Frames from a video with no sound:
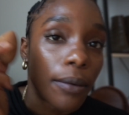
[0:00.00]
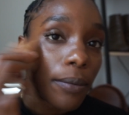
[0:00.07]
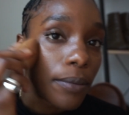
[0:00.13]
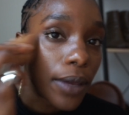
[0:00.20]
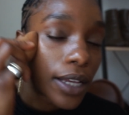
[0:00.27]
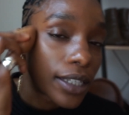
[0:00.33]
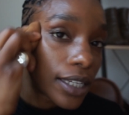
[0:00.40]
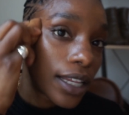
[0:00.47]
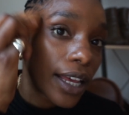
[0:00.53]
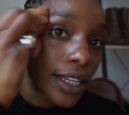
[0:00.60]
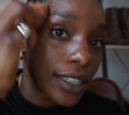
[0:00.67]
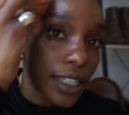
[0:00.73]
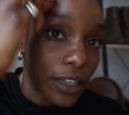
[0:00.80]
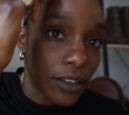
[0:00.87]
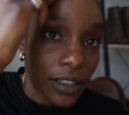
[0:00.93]
because he like
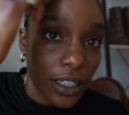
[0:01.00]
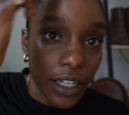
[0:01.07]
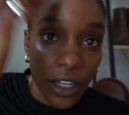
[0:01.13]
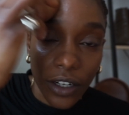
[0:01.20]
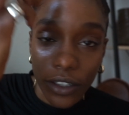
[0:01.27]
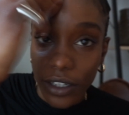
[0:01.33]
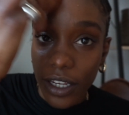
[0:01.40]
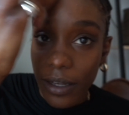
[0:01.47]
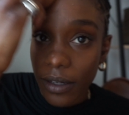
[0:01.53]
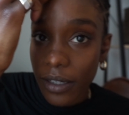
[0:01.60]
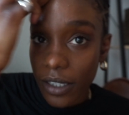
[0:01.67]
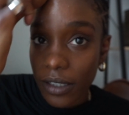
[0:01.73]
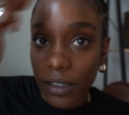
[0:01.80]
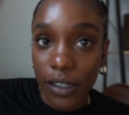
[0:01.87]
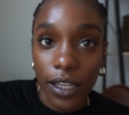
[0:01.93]
sells sneakers and he
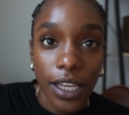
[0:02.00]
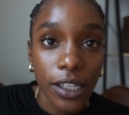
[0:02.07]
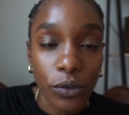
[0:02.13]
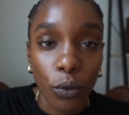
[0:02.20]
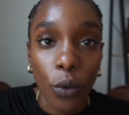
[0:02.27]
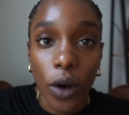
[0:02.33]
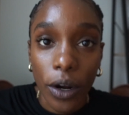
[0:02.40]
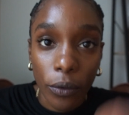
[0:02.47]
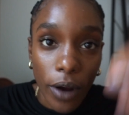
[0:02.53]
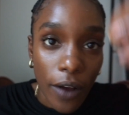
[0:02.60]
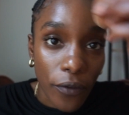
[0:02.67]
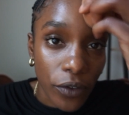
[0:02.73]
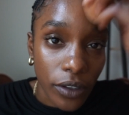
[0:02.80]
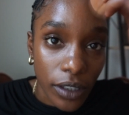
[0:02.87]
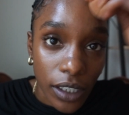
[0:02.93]
just he's won
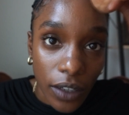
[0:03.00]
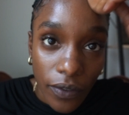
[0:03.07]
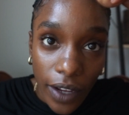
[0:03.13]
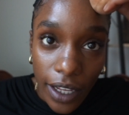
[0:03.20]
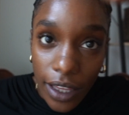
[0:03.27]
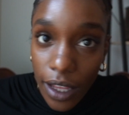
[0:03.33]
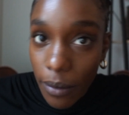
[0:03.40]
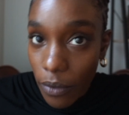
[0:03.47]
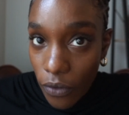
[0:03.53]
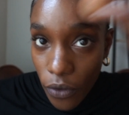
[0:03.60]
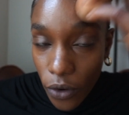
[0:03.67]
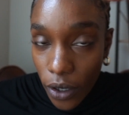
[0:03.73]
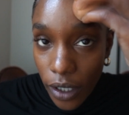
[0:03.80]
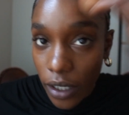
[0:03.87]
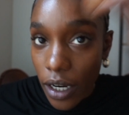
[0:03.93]
raffles and stuff like that
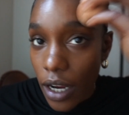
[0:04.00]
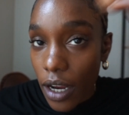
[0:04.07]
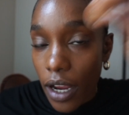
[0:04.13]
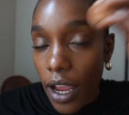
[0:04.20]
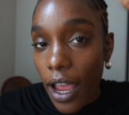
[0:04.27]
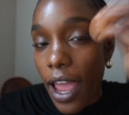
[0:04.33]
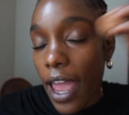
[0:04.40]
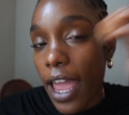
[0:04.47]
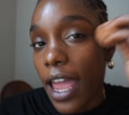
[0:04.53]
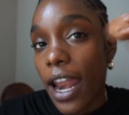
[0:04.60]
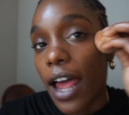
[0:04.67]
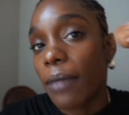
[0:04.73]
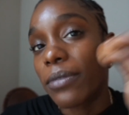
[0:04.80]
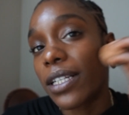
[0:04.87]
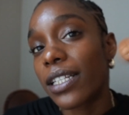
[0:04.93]
before.
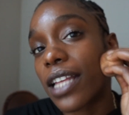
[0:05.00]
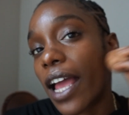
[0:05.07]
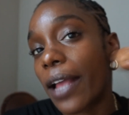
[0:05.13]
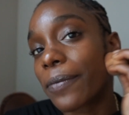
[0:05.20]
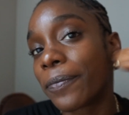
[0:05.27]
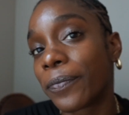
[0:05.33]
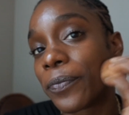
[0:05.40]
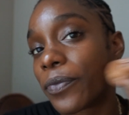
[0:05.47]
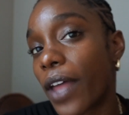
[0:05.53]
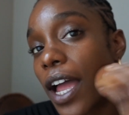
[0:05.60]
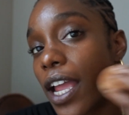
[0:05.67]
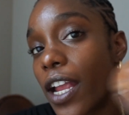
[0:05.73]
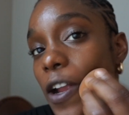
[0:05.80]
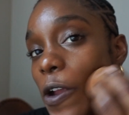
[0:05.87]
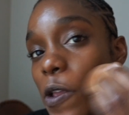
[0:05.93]
And I'm just like, hmm,
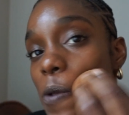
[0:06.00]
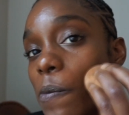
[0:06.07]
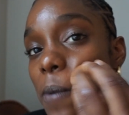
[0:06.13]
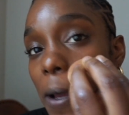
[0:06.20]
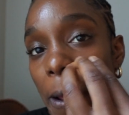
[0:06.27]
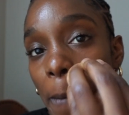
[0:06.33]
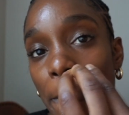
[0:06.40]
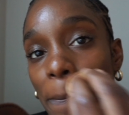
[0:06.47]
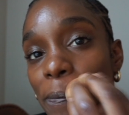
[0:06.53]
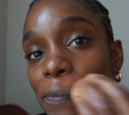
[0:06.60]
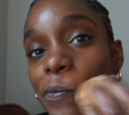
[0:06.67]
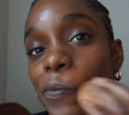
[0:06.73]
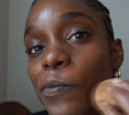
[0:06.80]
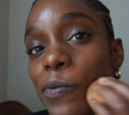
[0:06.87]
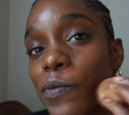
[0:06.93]
I hear you, but
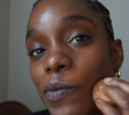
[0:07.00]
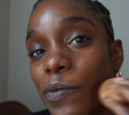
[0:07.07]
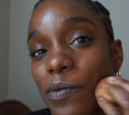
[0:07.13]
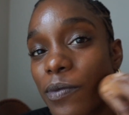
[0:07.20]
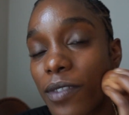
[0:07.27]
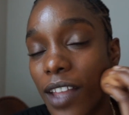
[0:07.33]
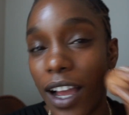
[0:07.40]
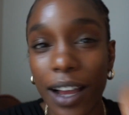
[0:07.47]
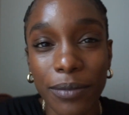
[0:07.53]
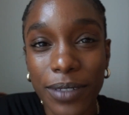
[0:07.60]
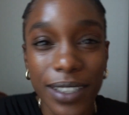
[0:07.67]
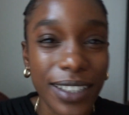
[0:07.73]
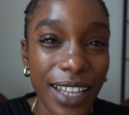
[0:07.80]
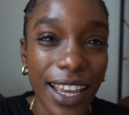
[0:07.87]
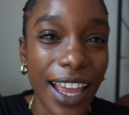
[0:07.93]
I'm
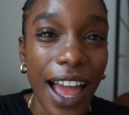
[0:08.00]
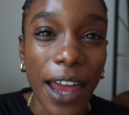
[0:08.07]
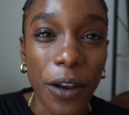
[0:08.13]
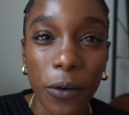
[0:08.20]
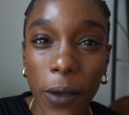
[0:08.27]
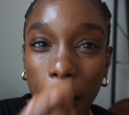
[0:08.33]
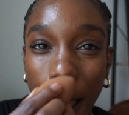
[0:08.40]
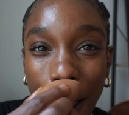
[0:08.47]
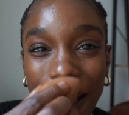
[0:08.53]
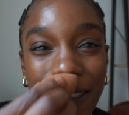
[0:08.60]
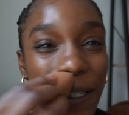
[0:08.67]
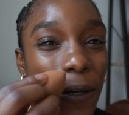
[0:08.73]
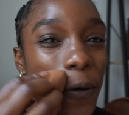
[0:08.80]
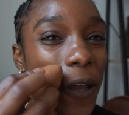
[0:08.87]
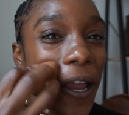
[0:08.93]
just like, I don't, I
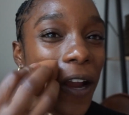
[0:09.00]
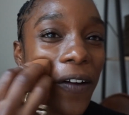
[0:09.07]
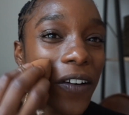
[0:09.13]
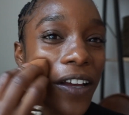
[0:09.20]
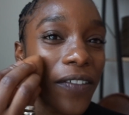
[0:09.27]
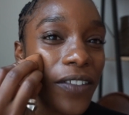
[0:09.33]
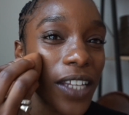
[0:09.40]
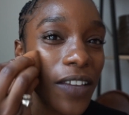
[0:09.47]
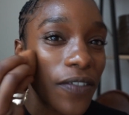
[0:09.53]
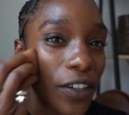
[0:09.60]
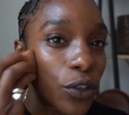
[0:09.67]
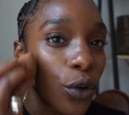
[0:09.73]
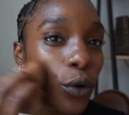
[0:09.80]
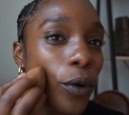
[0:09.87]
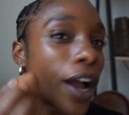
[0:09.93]
guess I don't care enough to even
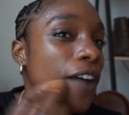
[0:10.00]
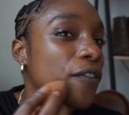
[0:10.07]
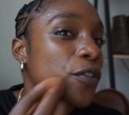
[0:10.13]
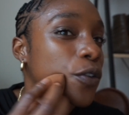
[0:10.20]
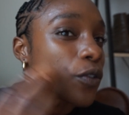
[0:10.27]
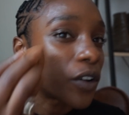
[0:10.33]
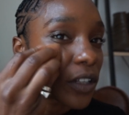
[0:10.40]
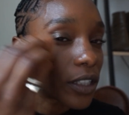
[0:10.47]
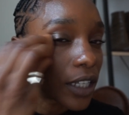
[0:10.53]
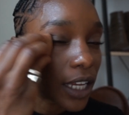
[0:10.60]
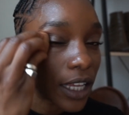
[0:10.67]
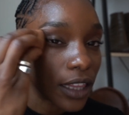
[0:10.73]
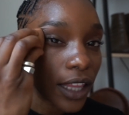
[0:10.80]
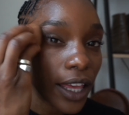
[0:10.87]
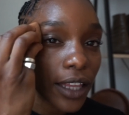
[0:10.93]
do a raffle to
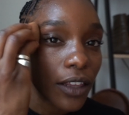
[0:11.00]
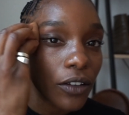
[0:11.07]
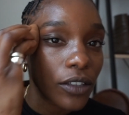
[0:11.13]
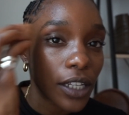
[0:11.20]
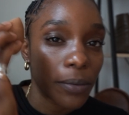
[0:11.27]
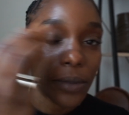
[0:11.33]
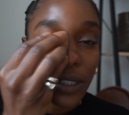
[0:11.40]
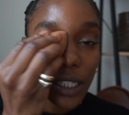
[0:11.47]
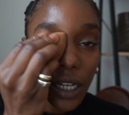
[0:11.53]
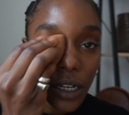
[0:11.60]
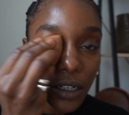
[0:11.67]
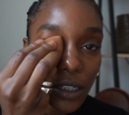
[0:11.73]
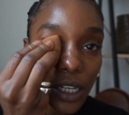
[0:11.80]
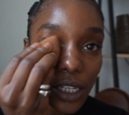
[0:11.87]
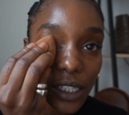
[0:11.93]
get like those types of
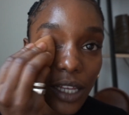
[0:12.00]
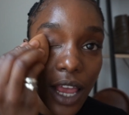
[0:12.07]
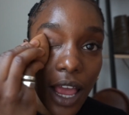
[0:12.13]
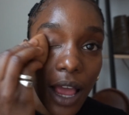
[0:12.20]
sneakers because